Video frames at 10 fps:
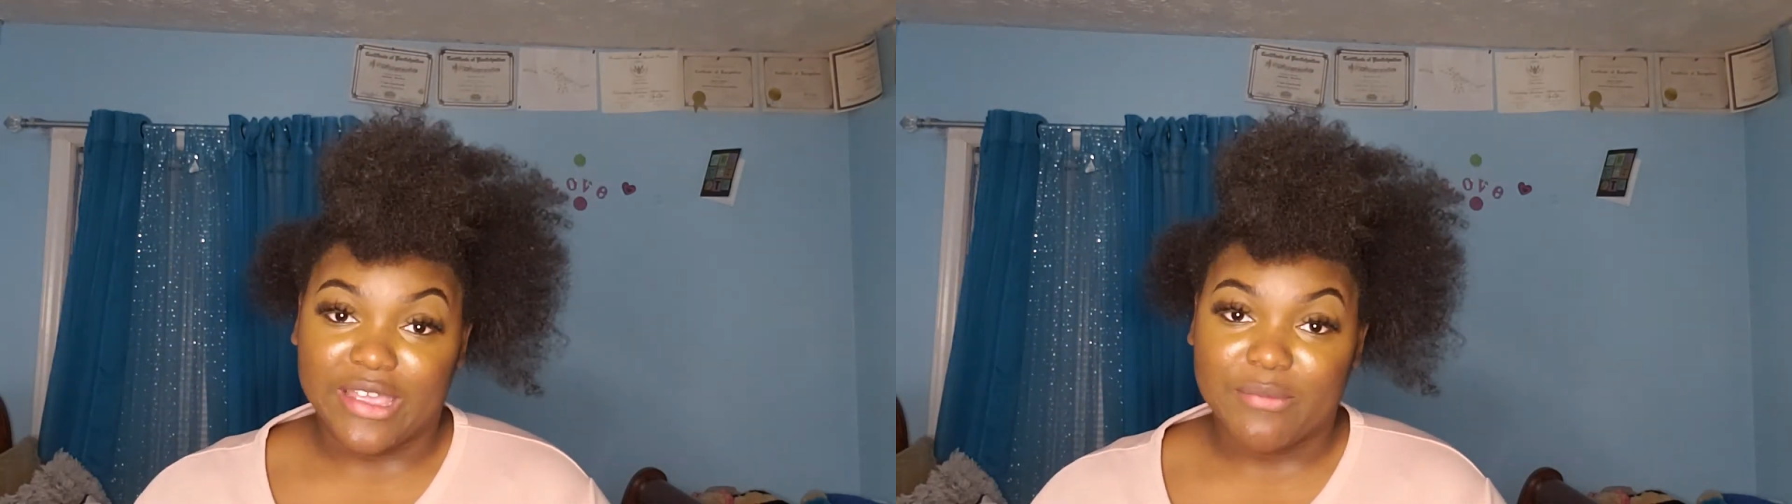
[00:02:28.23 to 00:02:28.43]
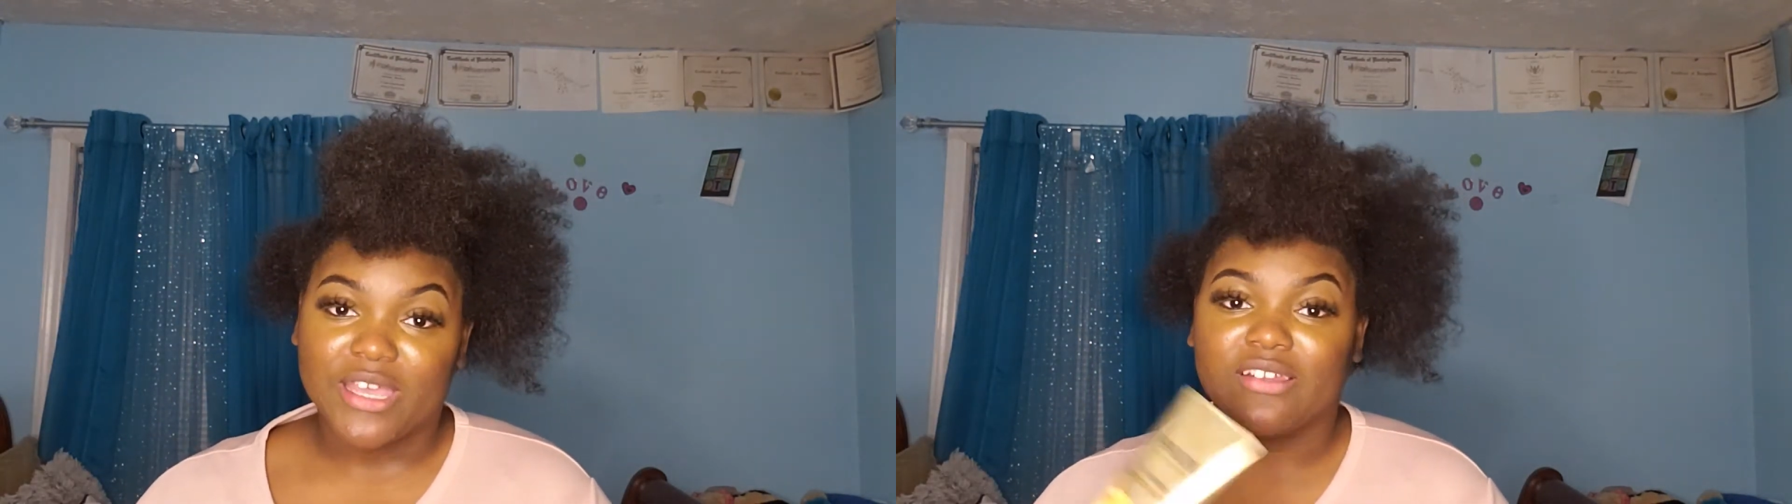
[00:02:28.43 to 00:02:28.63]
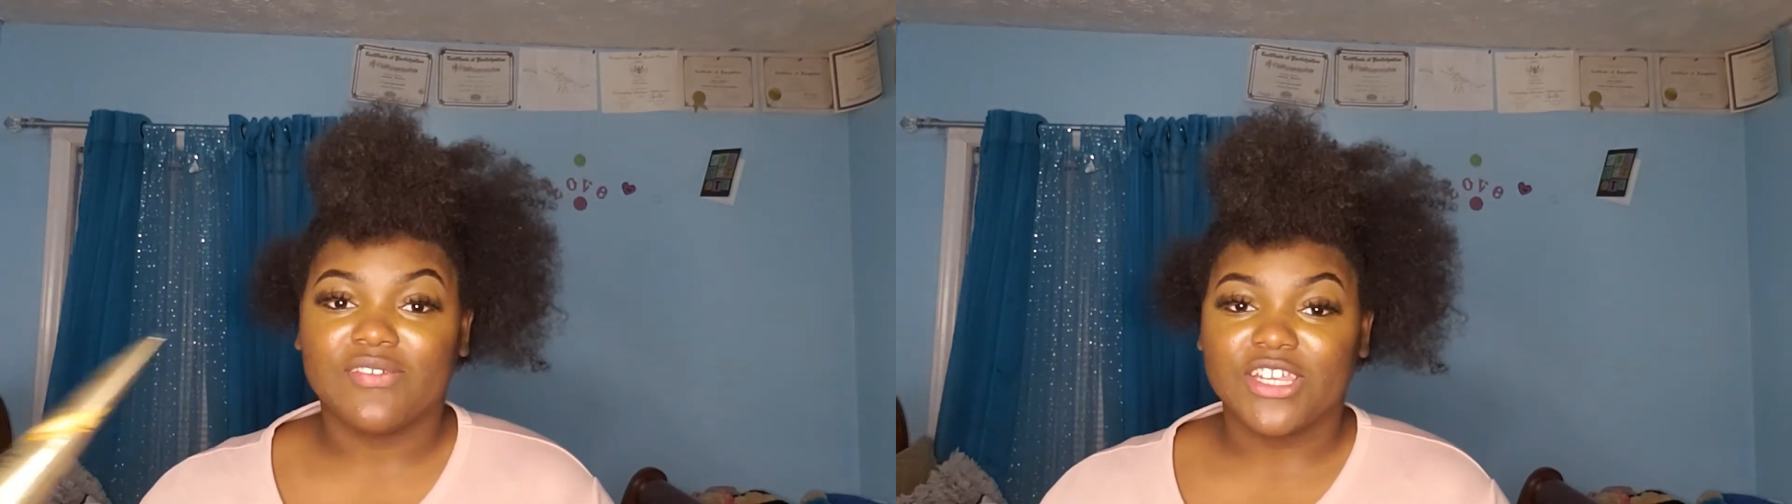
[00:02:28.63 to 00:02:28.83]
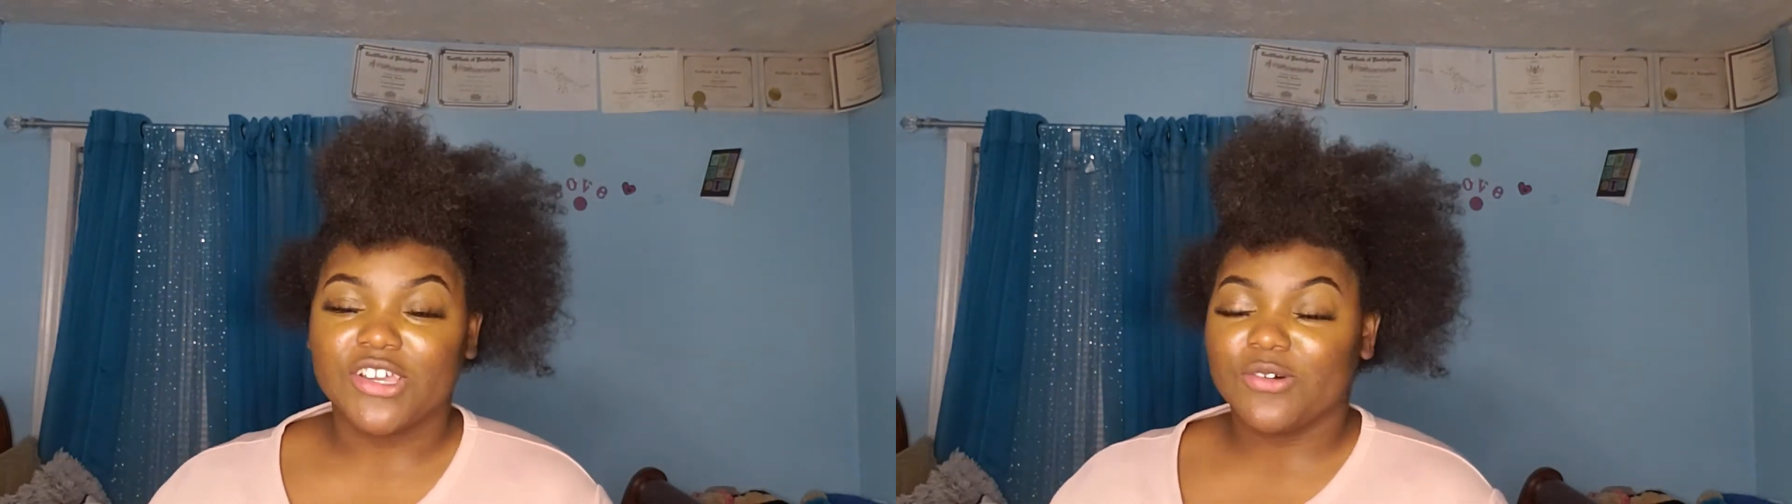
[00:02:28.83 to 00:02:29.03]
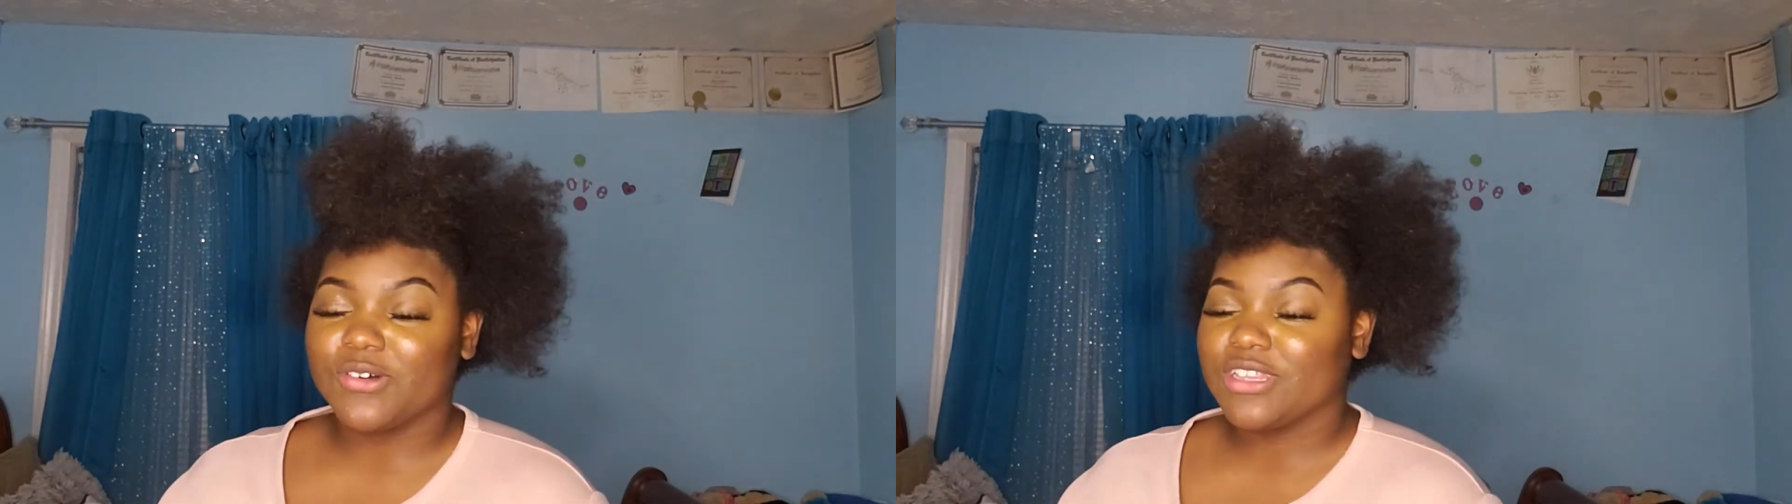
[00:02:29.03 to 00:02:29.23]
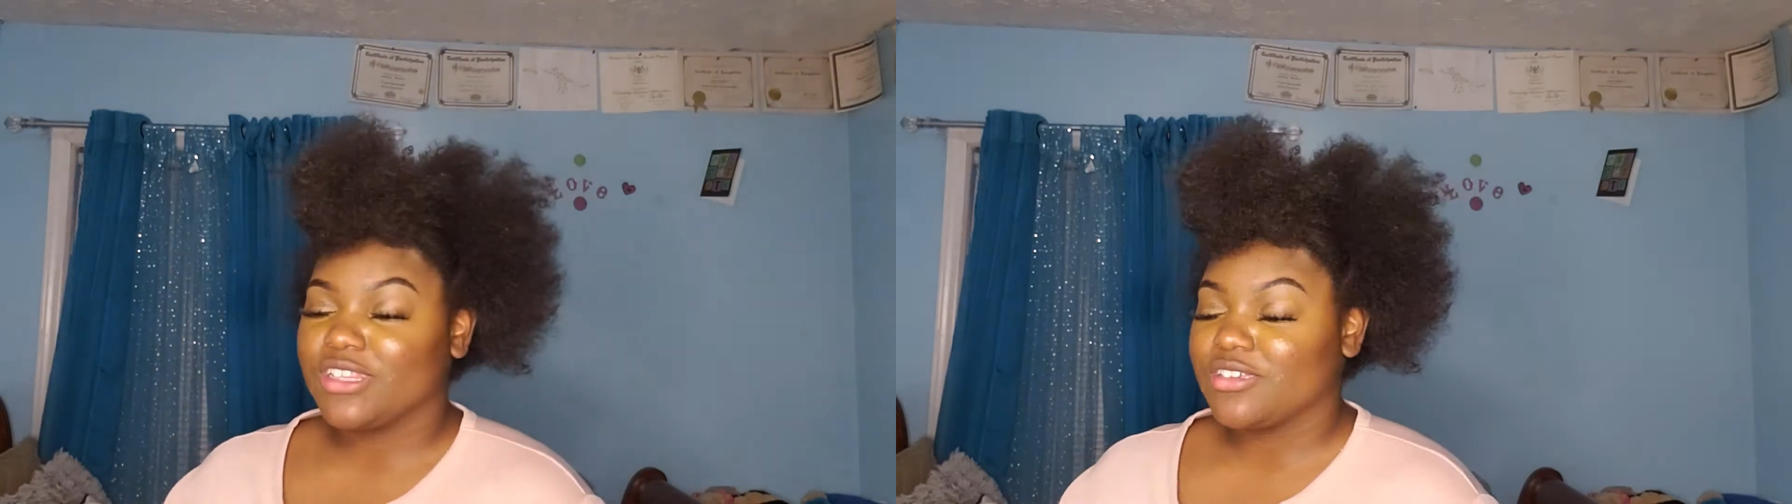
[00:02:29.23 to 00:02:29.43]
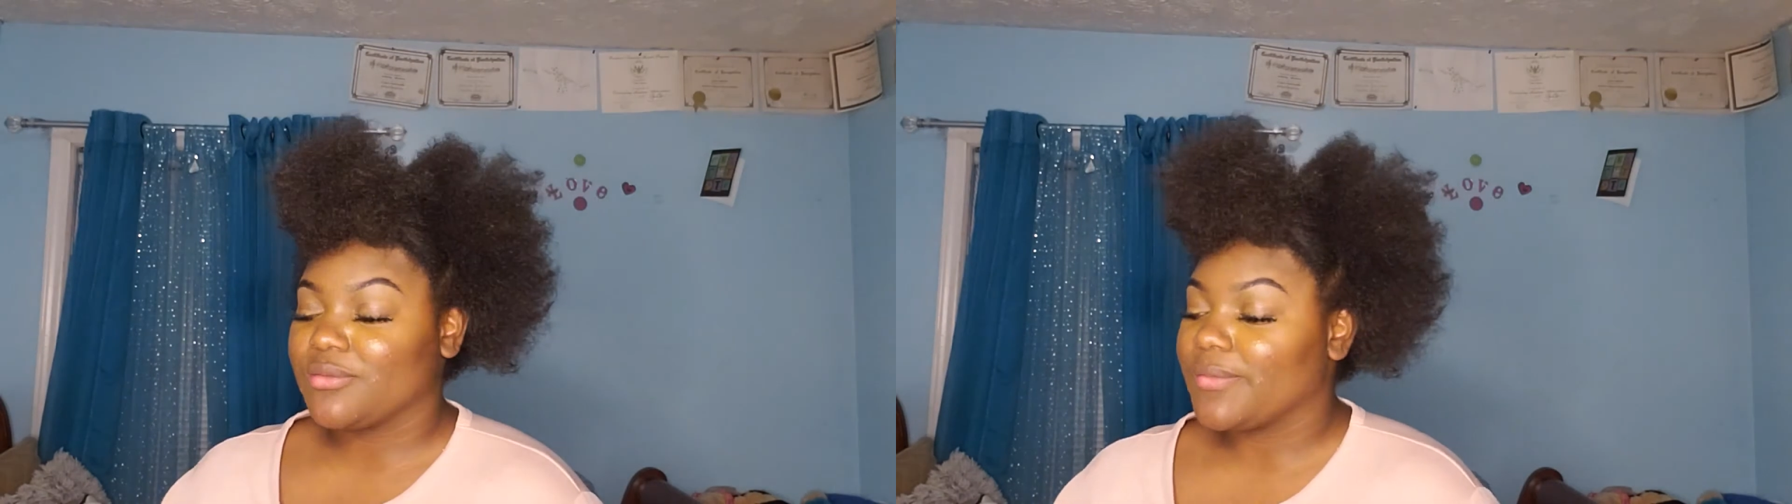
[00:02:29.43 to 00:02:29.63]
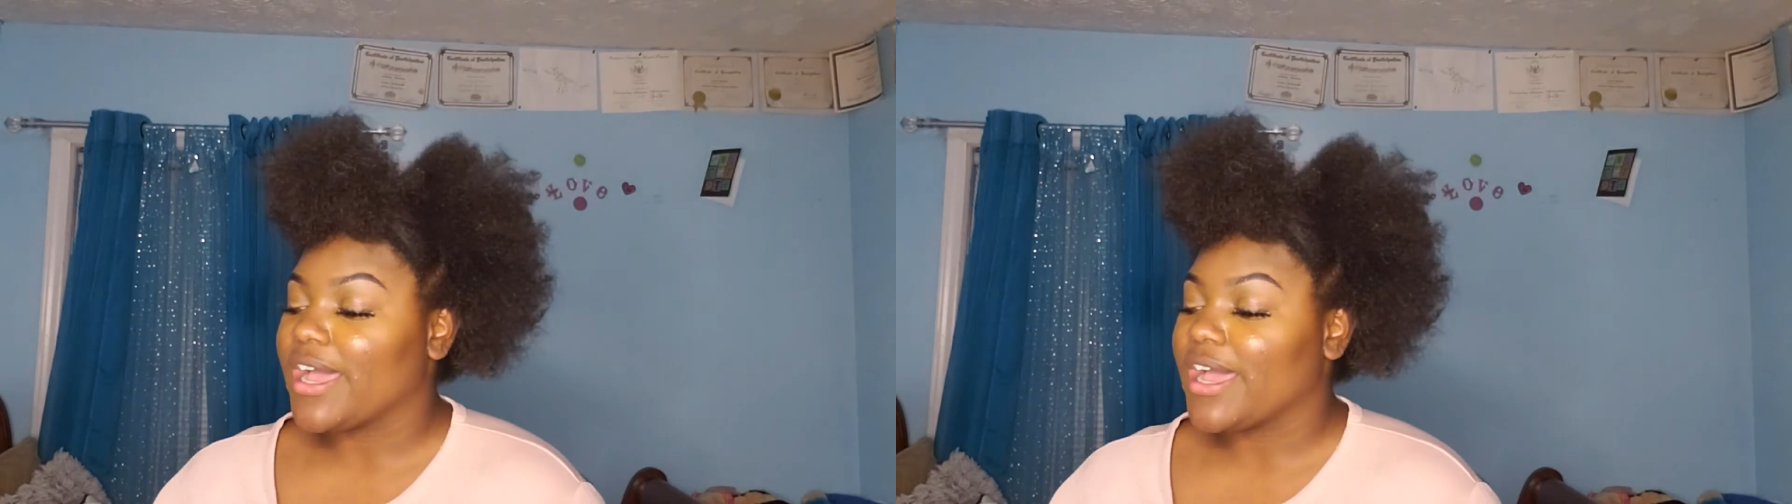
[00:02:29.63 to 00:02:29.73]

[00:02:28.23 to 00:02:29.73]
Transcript: made a video on them,